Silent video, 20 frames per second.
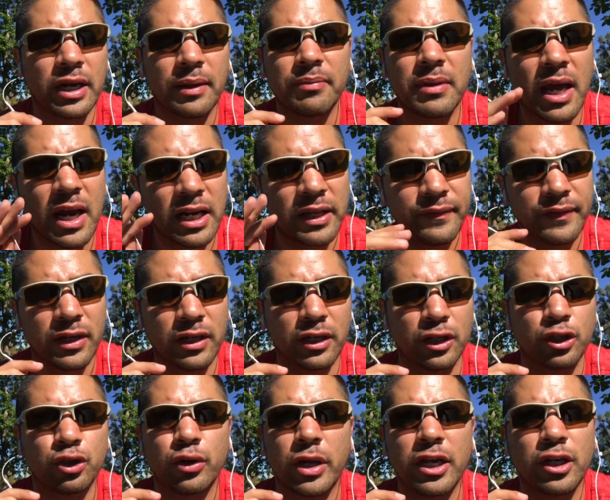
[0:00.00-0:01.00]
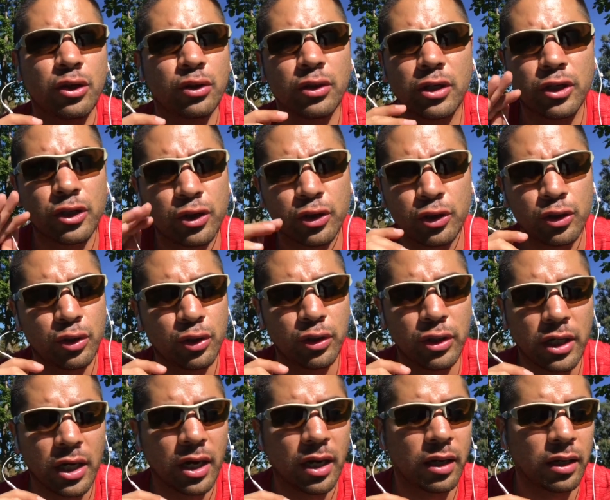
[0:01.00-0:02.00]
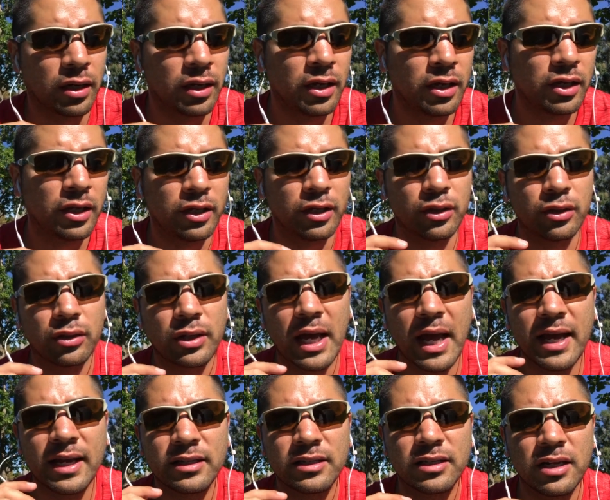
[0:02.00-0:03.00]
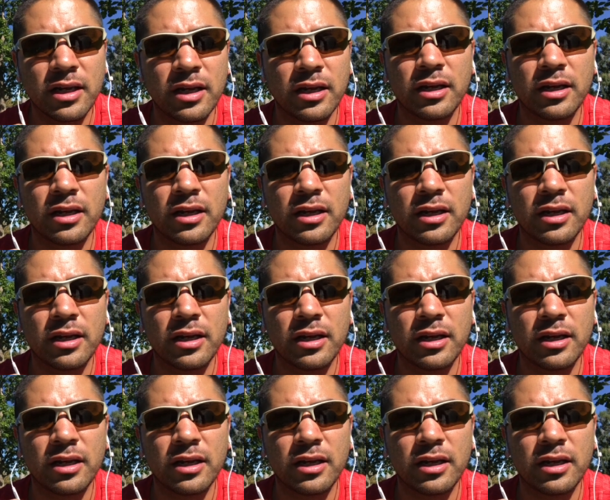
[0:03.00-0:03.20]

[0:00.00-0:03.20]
I'm not even going to train you because you're too young, you know, guys,